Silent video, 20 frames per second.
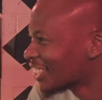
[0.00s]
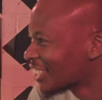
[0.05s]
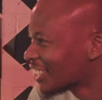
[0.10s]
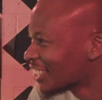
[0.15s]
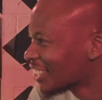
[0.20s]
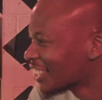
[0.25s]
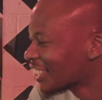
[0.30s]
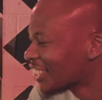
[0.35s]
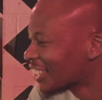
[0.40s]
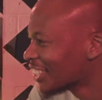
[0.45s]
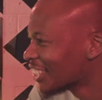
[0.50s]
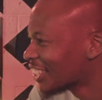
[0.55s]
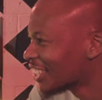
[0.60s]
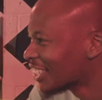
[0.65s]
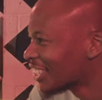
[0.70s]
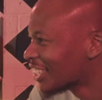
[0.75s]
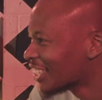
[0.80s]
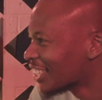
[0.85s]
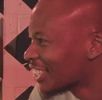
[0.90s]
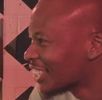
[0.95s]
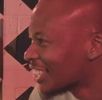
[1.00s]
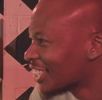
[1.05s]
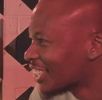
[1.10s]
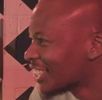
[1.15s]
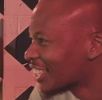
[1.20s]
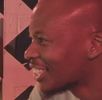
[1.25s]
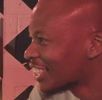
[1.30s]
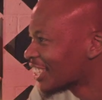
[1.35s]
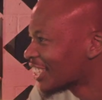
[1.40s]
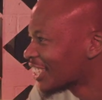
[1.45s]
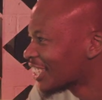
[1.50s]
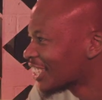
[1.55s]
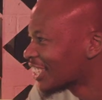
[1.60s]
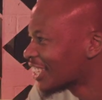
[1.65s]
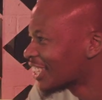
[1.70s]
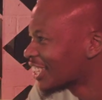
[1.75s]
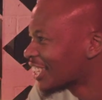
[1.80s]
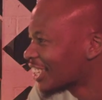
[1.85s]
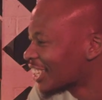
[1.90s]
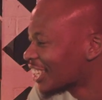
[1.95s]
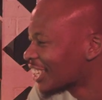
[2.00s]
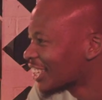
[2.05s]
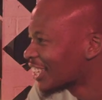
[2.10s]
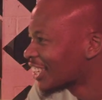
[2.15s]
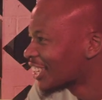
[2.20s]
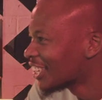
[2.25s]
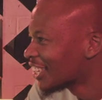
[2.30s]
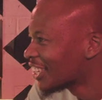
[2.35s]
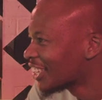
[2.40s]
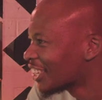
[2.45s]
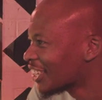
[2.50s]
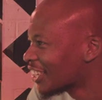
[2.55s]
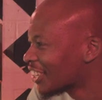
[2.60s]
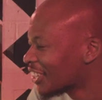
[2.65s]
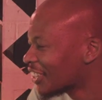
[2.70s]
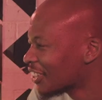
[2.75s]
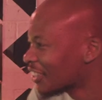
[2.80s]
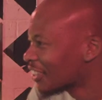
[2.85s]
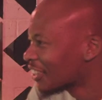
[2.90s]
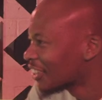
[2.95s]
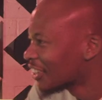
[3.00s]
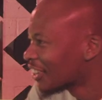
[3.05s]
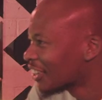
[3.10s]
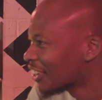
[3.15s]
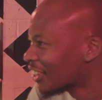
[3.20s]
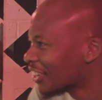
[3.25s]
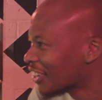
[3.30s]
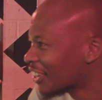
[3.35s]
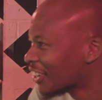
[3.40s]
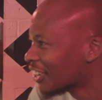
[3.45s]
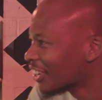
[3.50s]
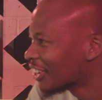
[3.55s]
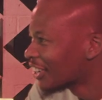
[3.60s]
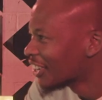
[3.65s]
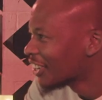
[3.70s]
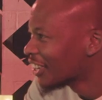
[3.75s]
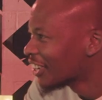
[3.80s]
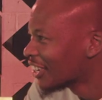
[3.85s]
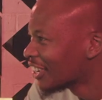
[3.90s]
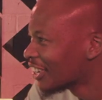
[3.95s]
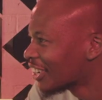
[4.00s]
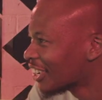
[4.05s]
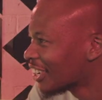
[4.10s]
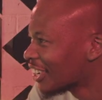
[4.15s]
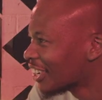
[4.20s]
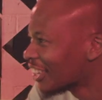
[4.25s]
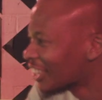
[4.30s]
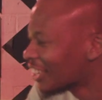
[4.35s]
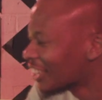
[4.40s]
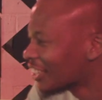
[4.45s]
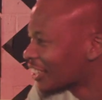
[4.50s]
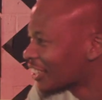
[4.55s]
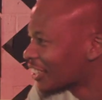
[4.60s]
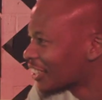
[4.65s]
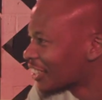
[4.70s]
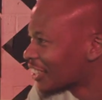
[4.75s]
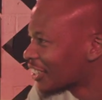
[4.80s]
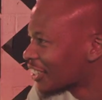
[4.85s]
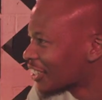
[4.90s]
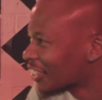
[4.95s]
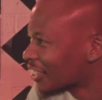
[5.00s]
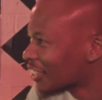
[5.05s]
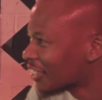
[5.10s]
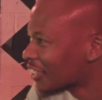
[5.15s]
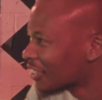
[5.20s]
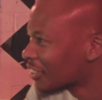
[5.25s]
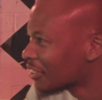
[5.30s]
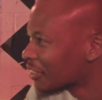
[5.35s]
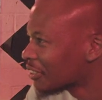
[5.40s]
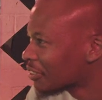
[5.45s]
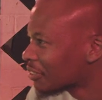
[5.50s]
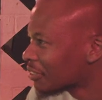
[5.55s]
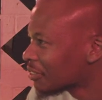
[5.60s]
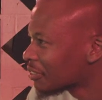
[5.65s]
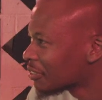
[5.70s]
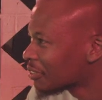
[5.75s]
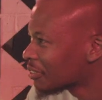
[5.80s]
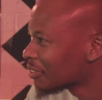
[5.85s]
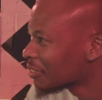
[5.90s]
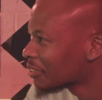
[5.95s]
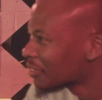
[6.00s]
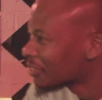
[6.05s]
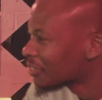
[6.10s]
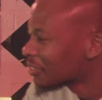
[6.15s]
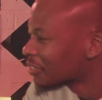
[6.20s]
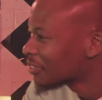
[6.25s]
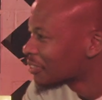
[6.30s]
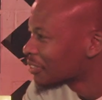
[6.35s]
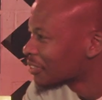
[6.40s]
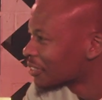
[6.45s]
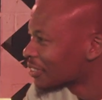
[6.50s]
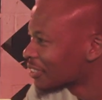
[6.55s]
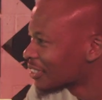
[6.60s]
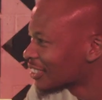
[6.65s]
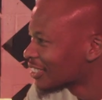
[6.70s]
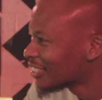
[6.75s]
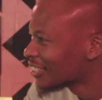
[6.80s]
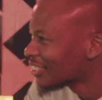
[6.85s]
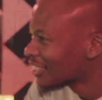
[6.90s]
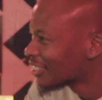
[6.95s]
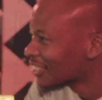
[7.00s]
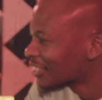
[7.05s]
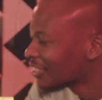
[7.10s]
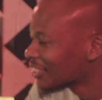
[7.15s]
I do get that a lot. Wherever I go and they see a black guy, they like, oh my gosh, because